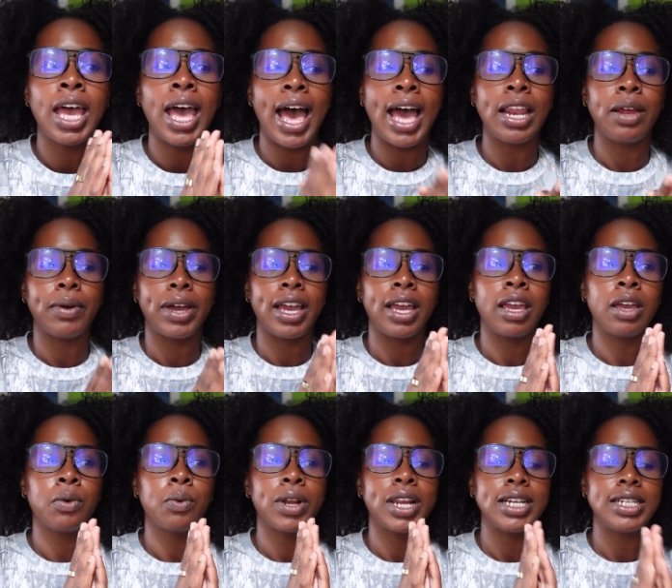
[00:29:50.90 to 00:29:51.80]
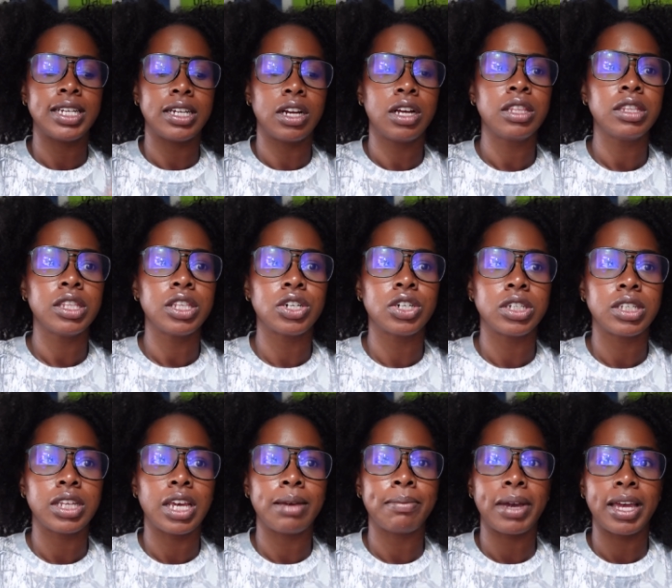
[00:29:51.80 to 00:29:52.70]
Anyway, what I did on
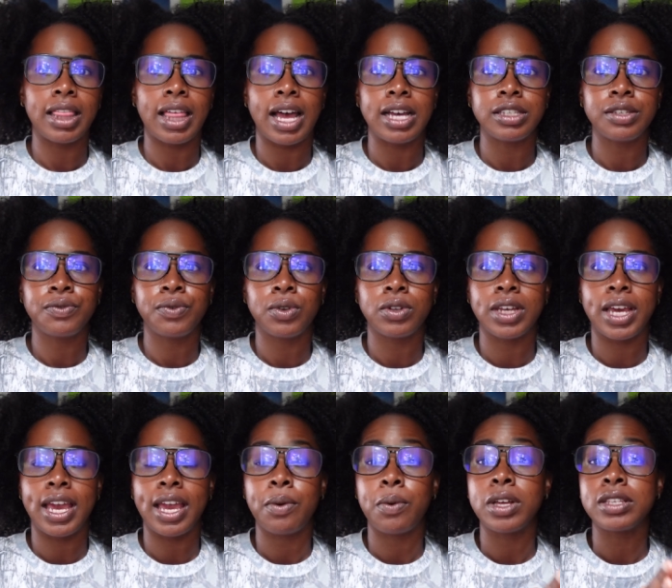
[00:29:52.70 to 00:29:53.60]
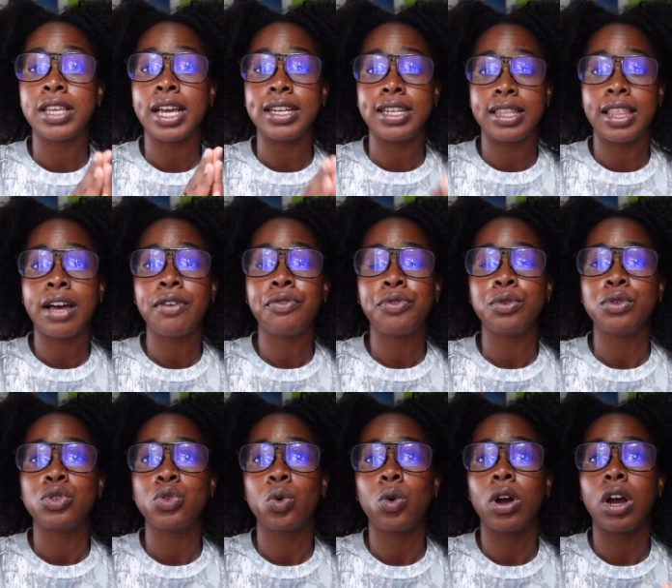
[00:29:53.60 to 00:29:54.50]
Thursday, my last full day, was I did that
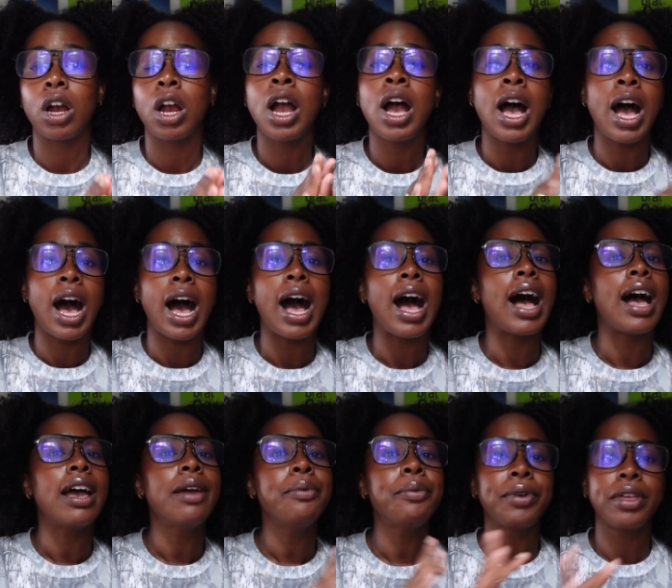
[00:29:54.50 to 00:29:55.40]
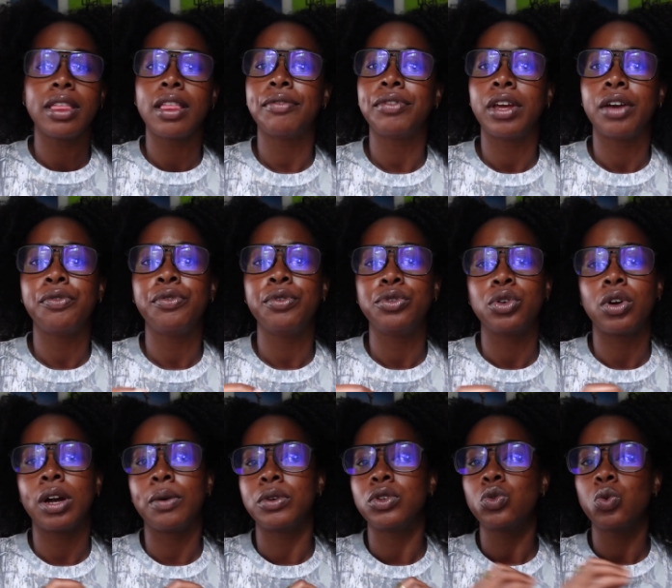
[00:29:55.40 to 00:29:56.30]
food tour. I really loved that food tour.
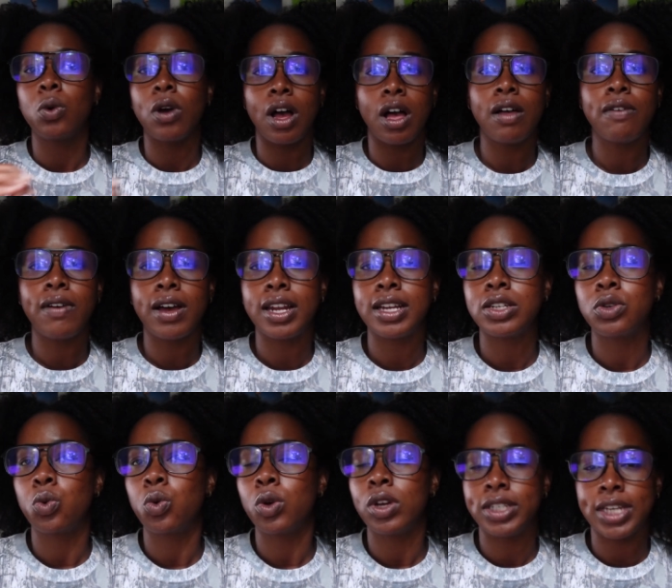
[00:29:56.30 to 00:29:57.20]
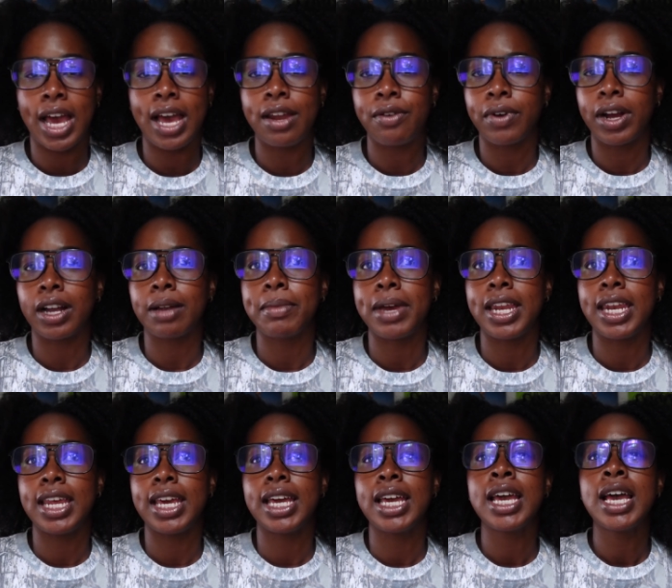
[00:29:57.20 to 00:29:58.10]
I would 12 out of 10 recommend
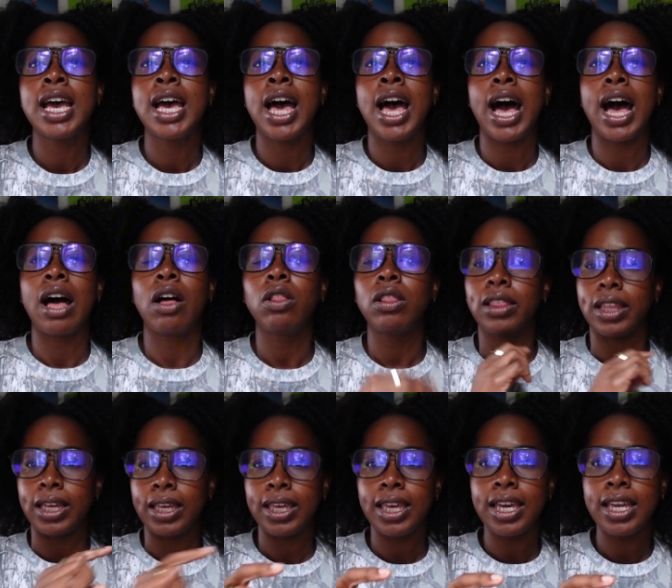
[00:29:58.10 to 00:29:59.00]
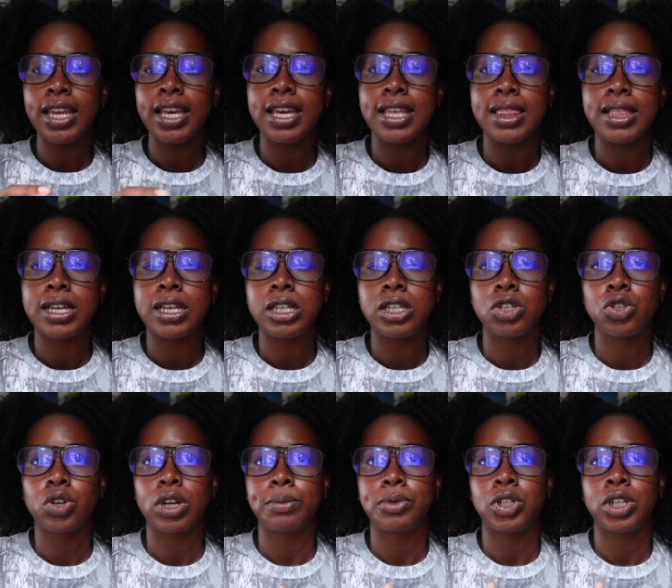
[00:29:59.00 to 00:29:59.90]
it. I'll link it in the
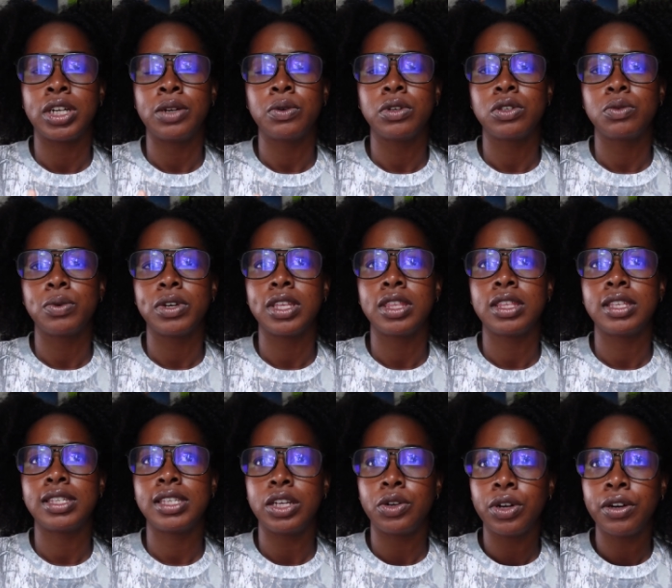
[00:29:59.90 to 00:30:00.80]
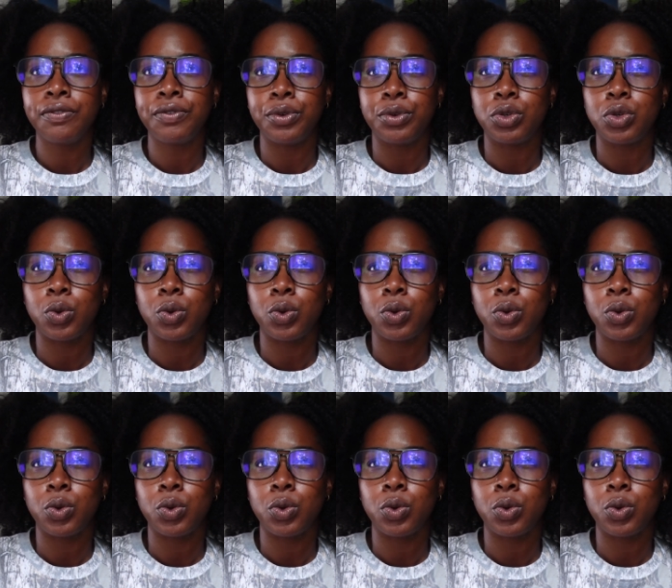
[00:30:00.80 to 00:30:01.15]
description. It was with Secret Food